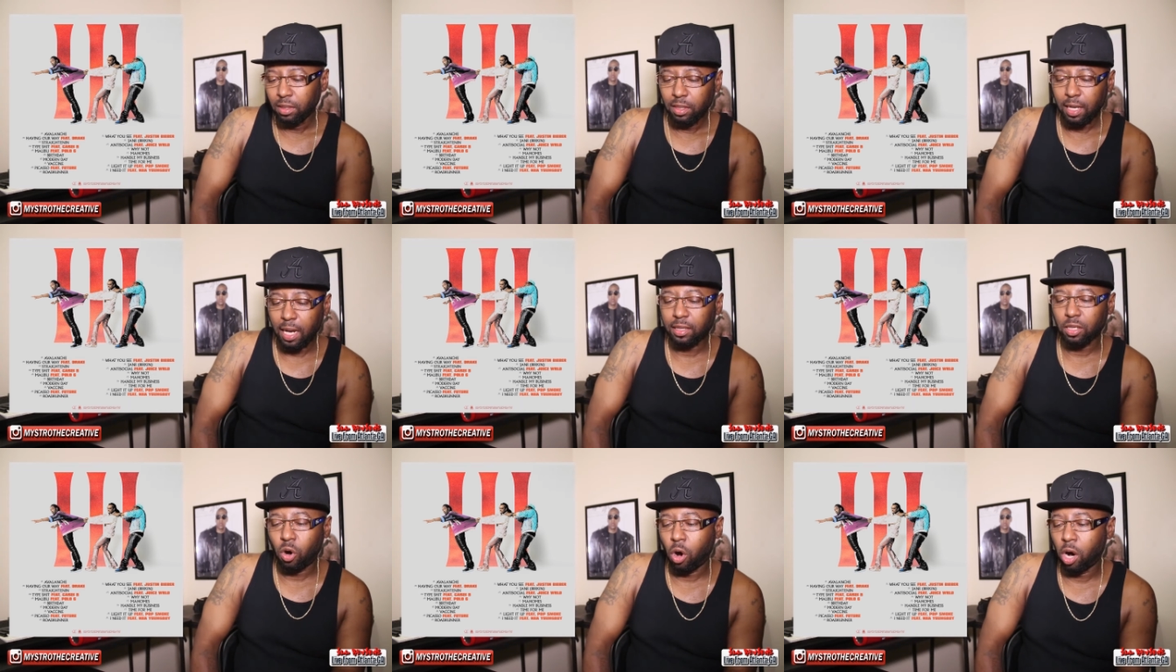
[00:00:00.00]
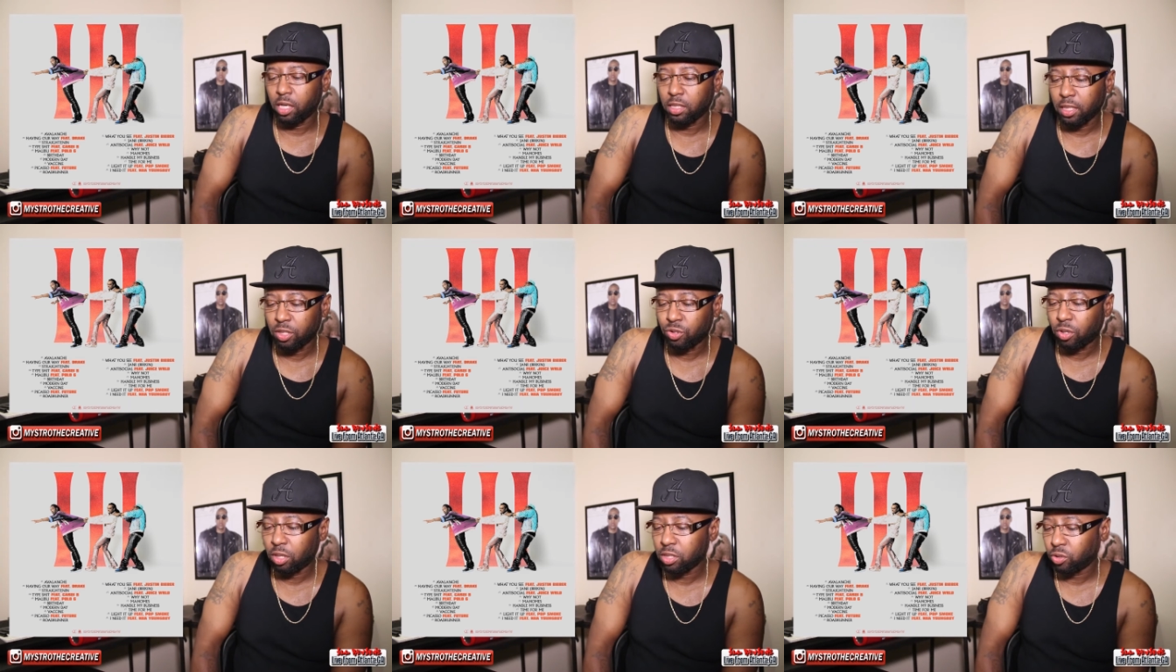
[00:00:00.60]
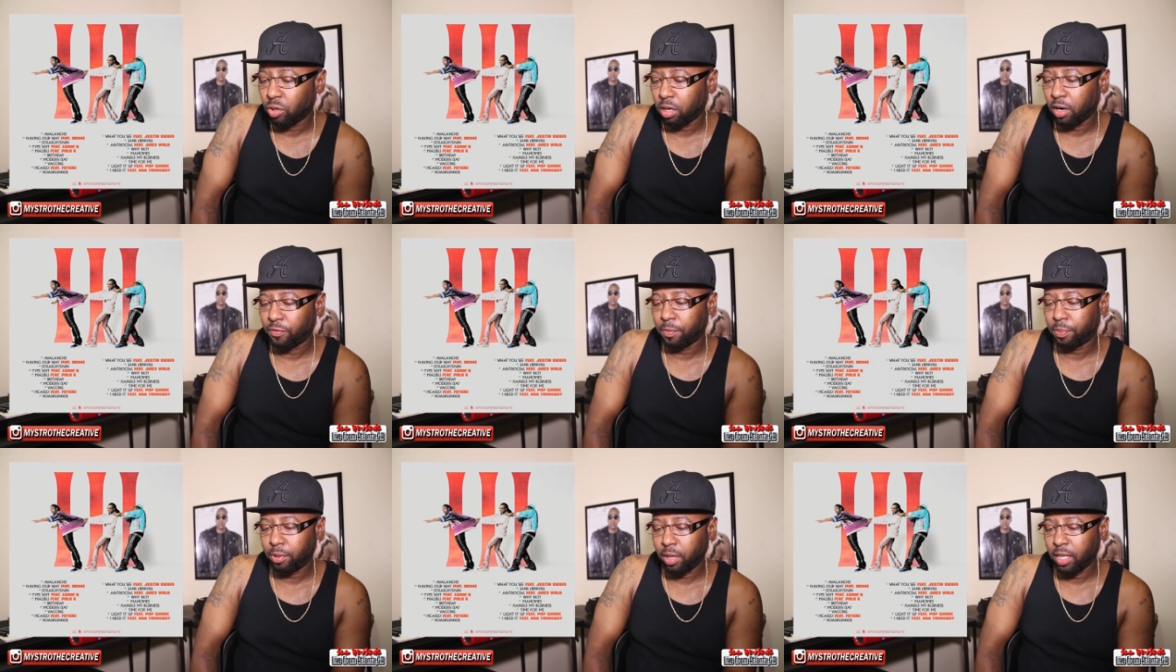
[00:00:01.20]
Not the hardest intro to start off a
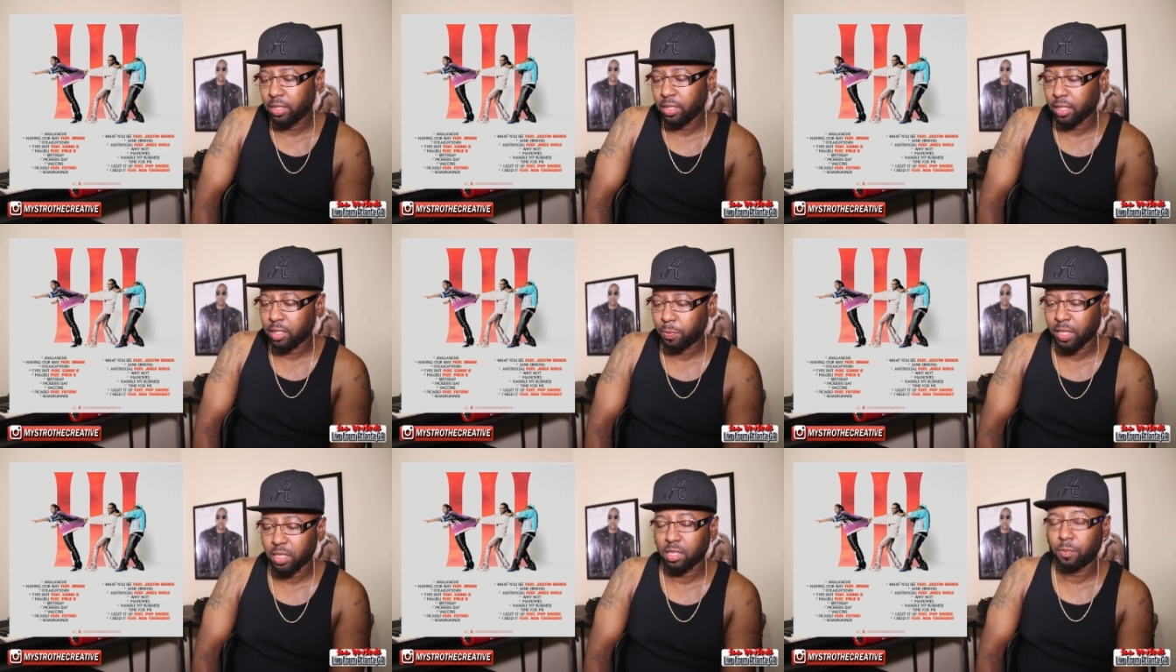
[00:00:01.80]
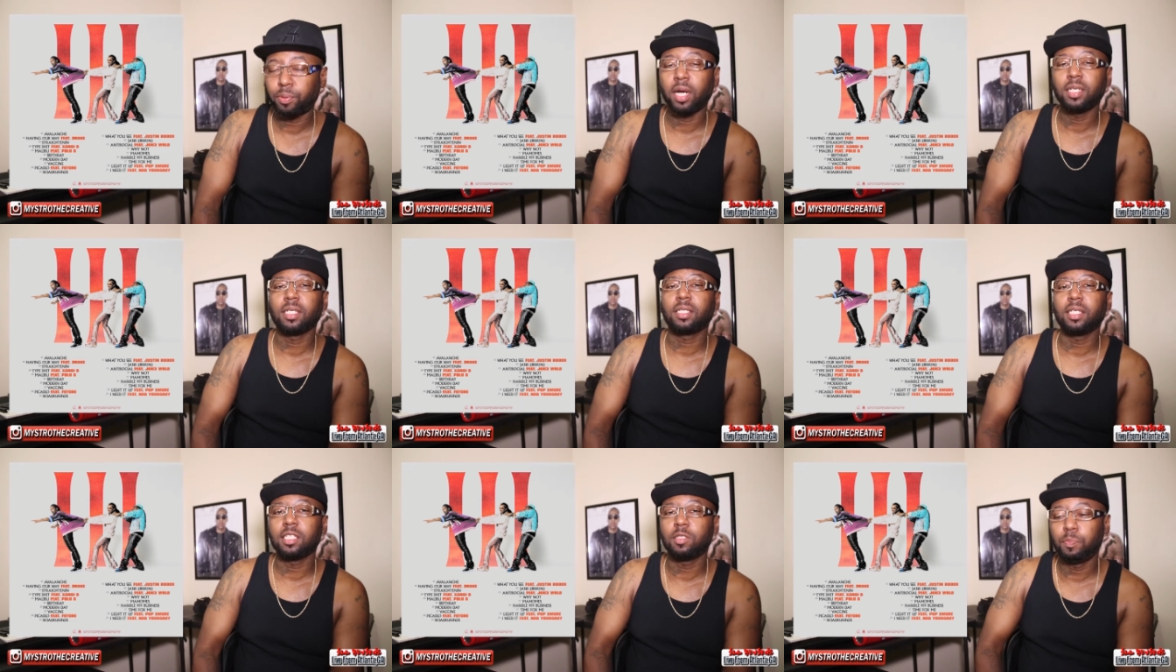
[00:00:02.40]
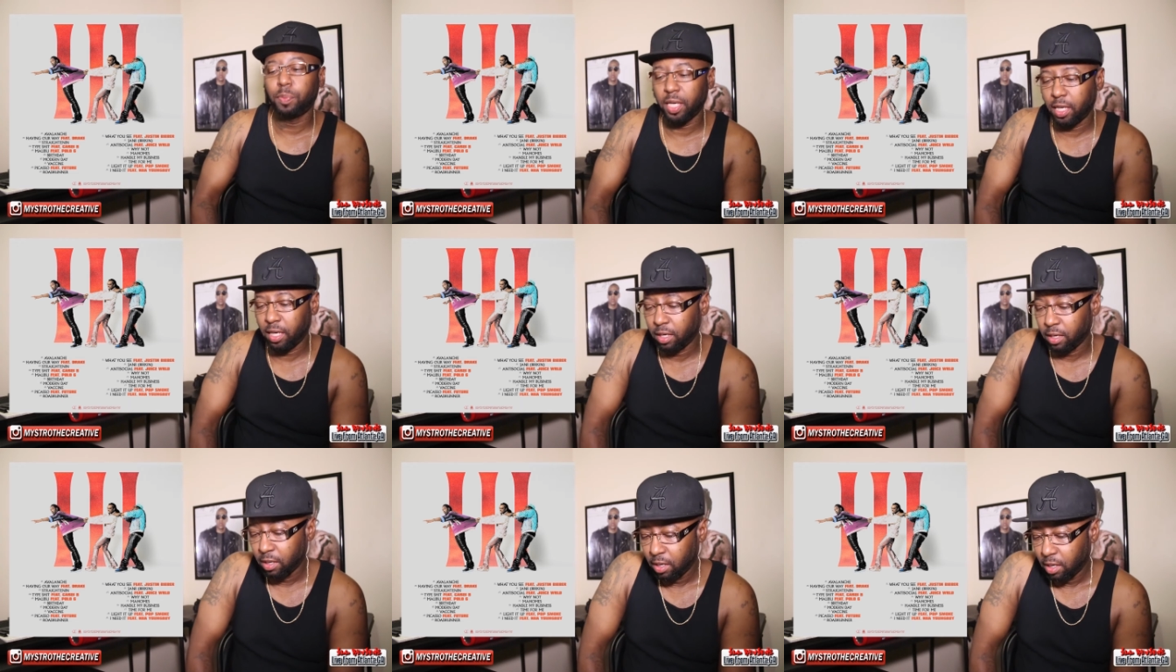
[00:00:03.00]
project, especially a project this big.